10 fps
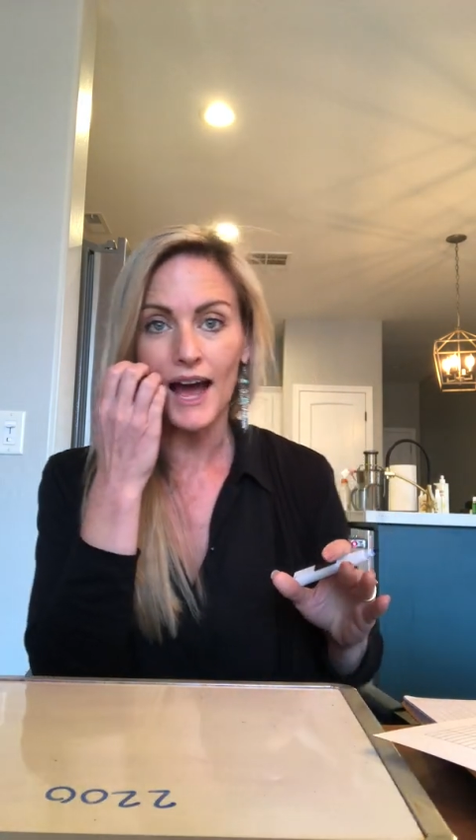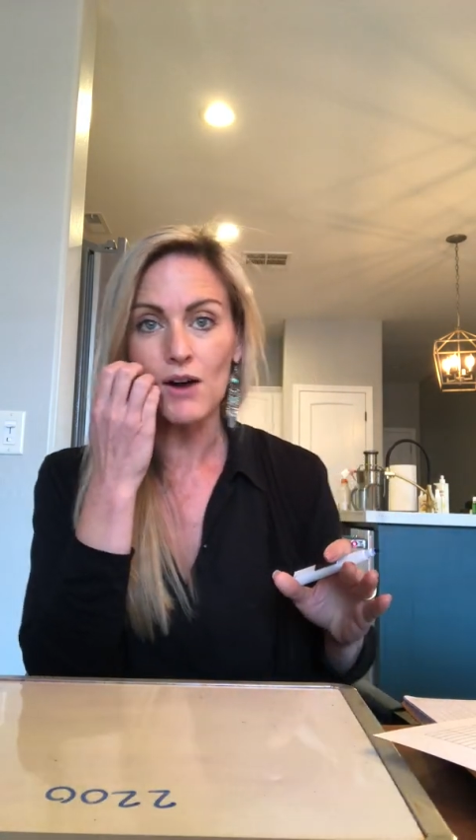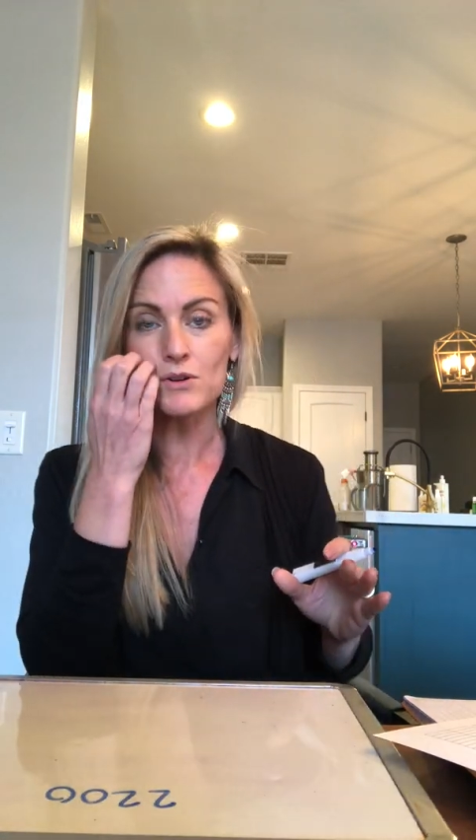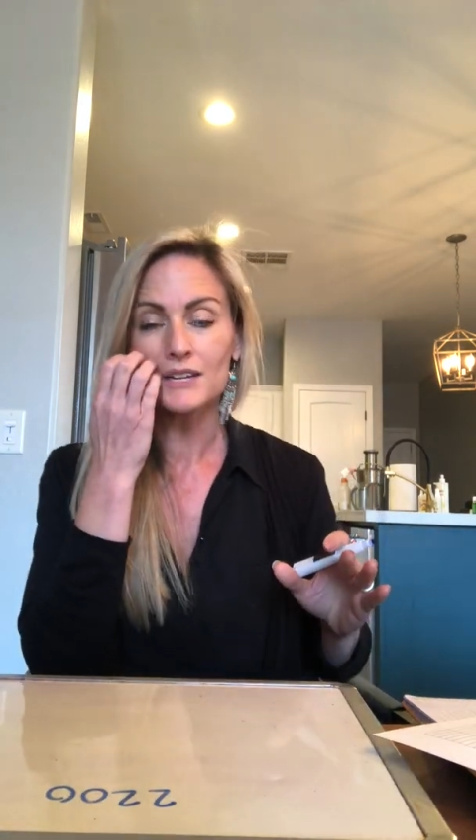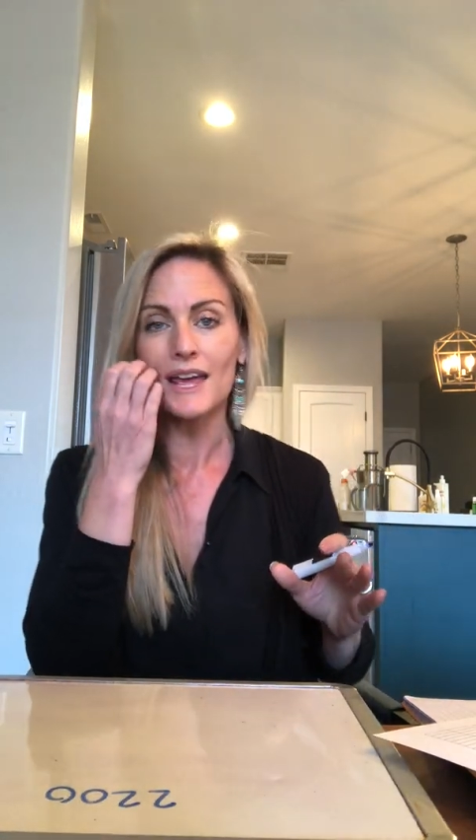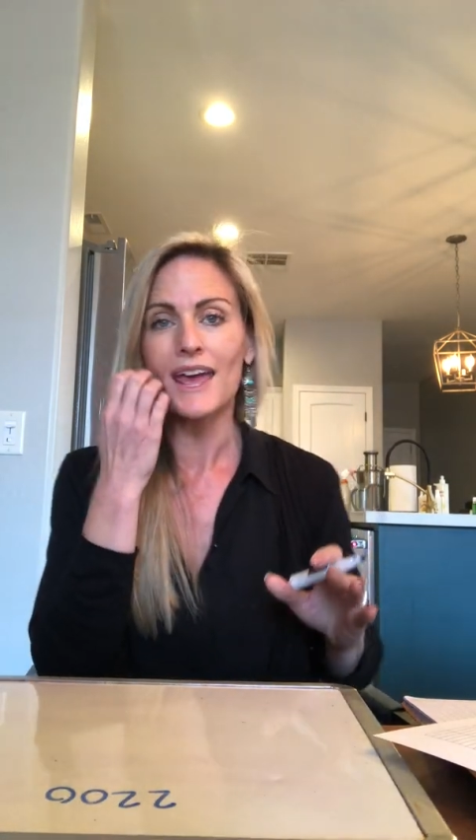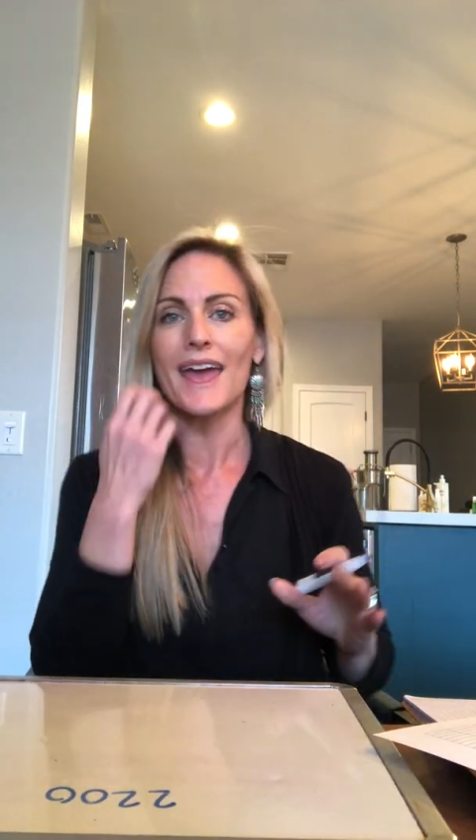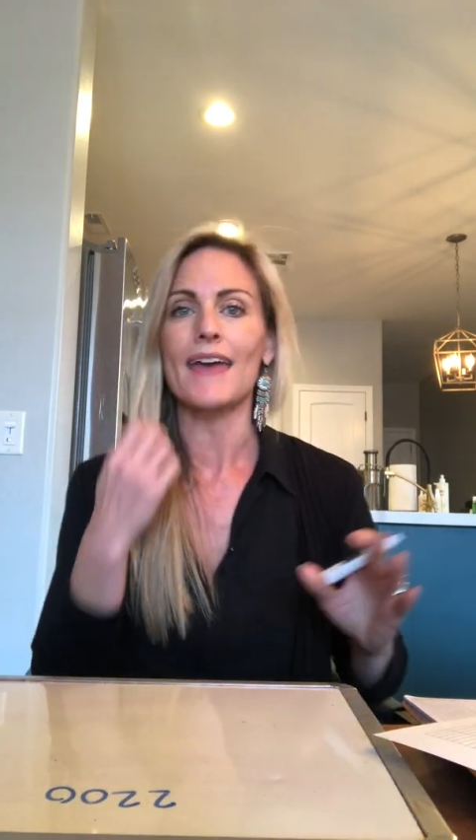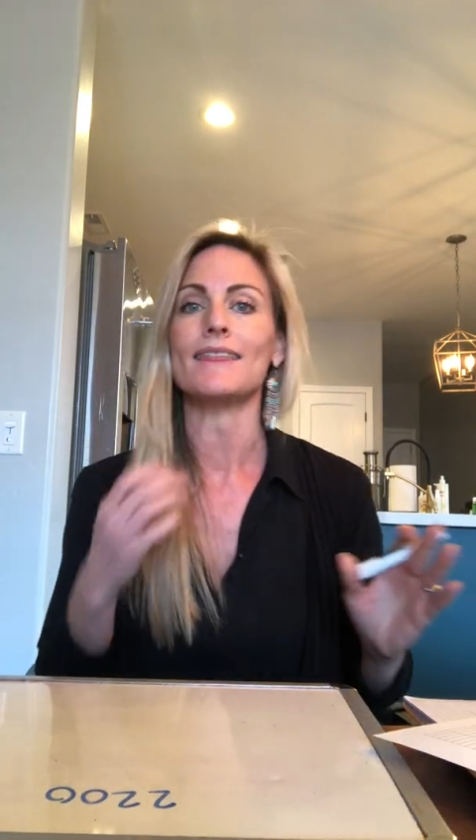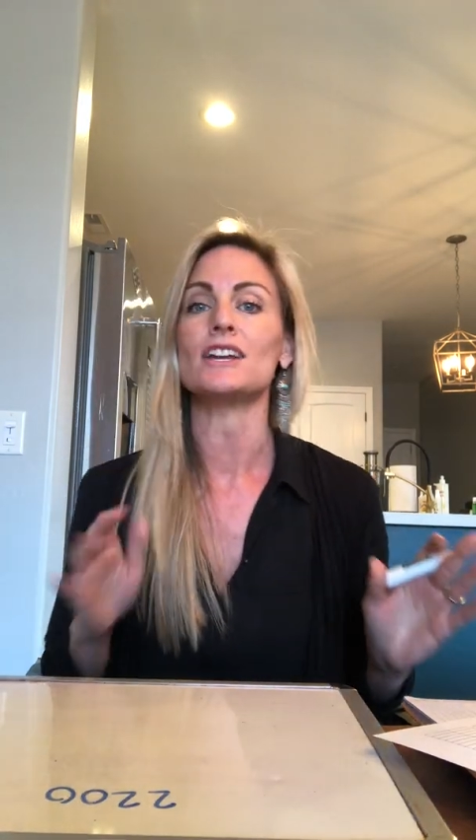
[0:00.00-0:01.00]
out,
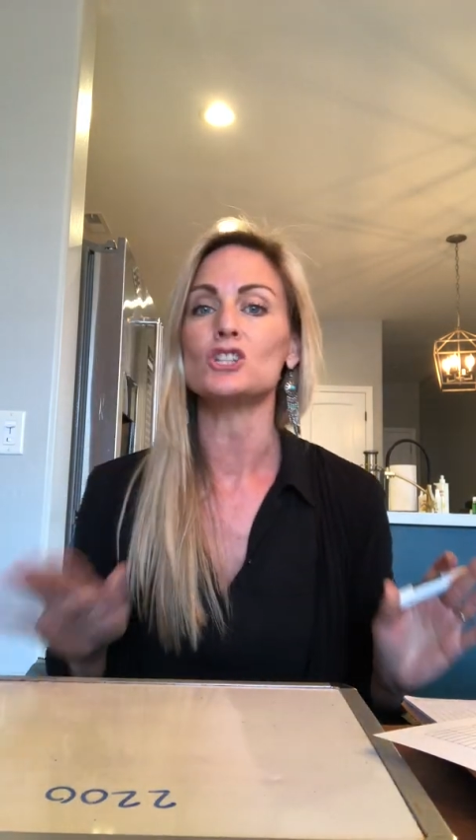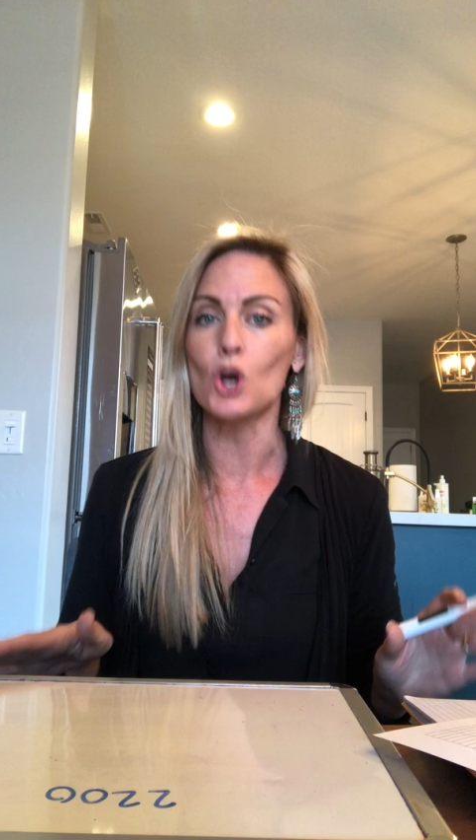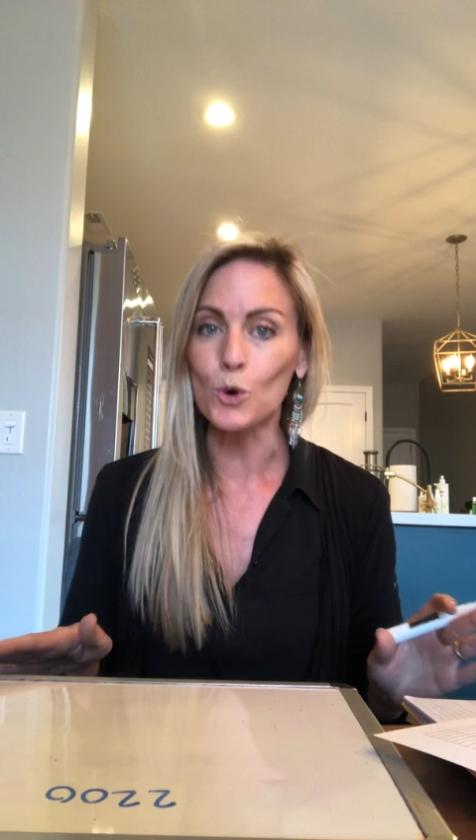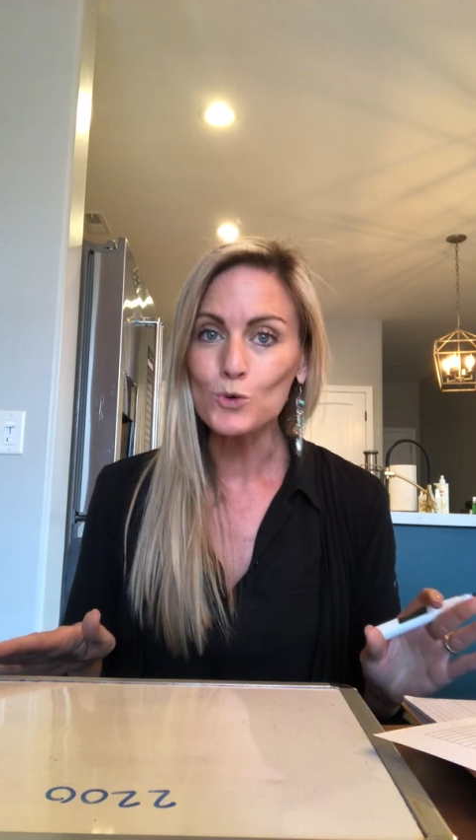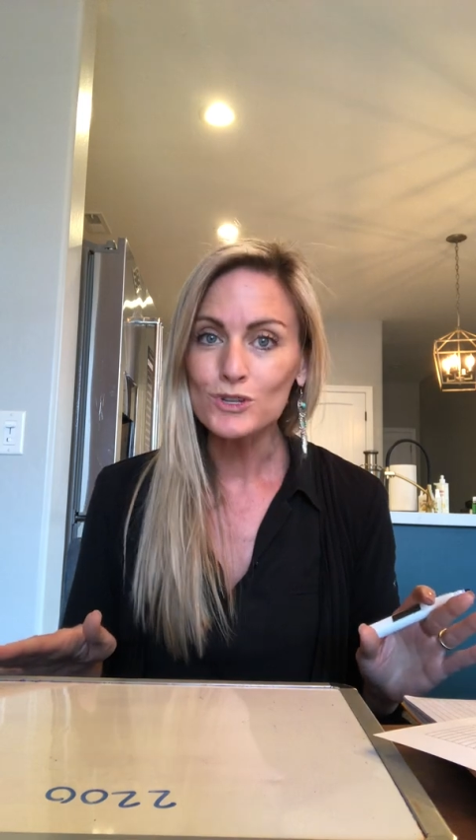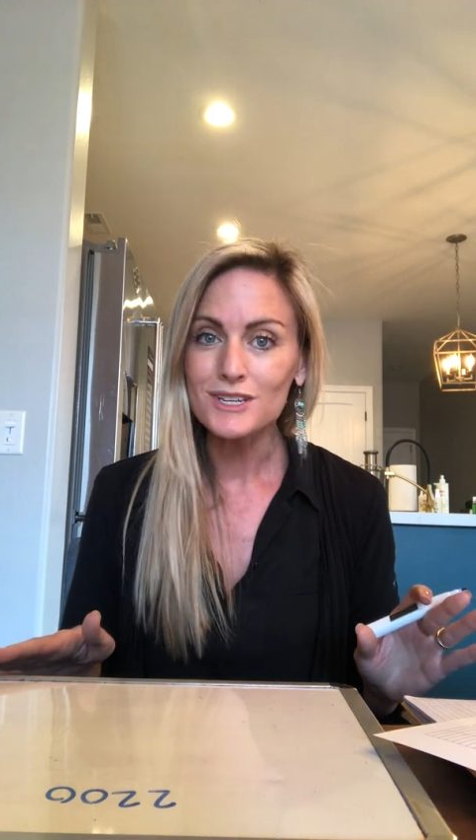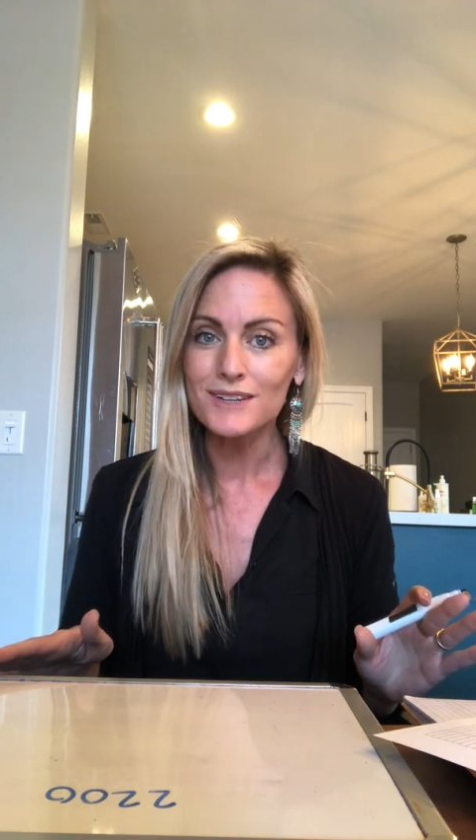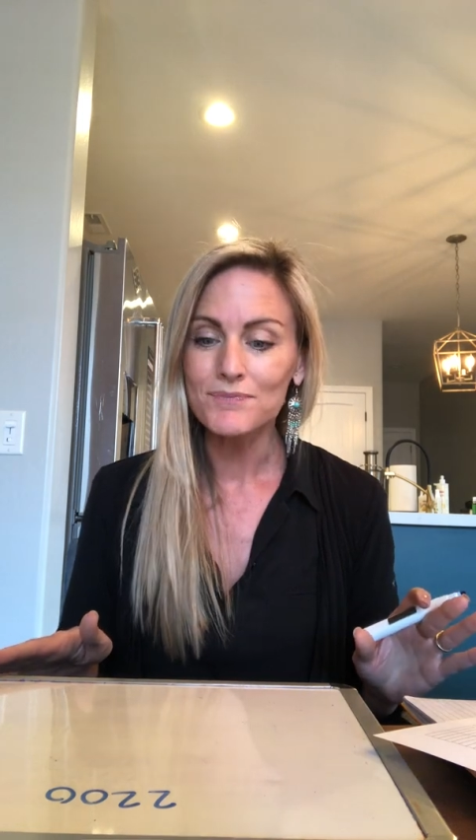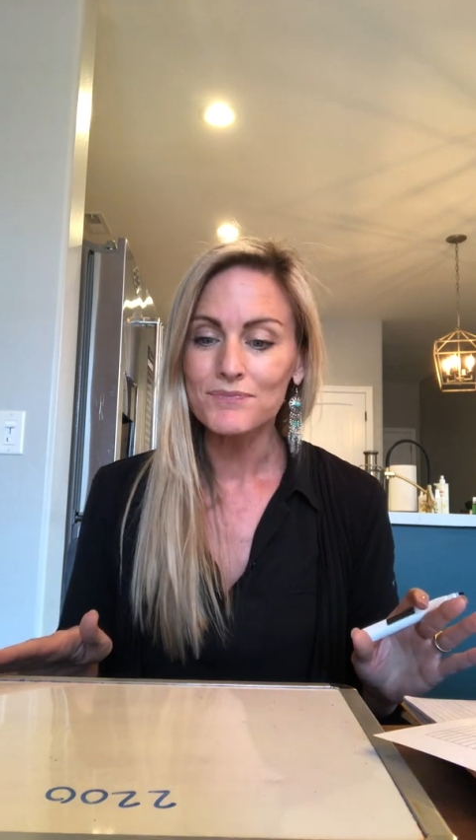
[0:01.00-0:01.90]
and they don't.